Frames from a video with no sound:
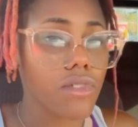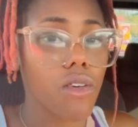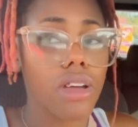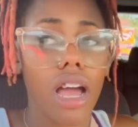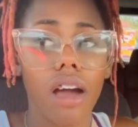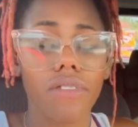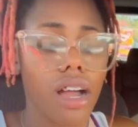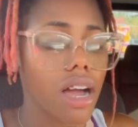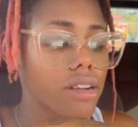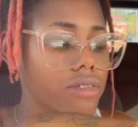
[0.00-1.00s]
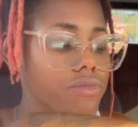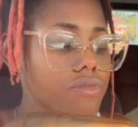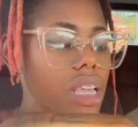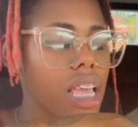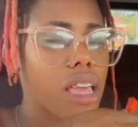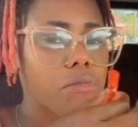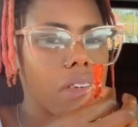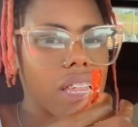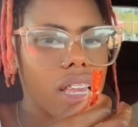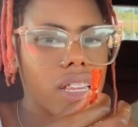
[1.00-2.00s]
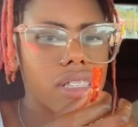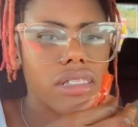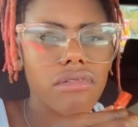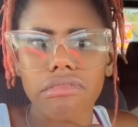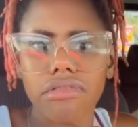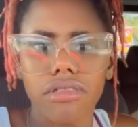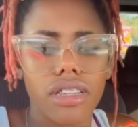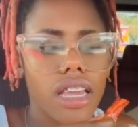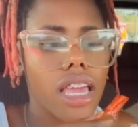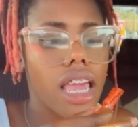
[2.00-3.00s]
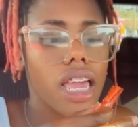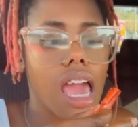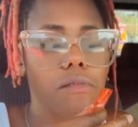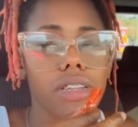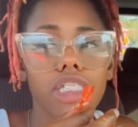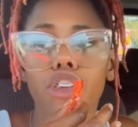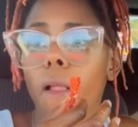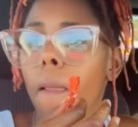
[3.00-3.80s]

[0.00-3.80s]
With avocado and mayonnaise and cabbage.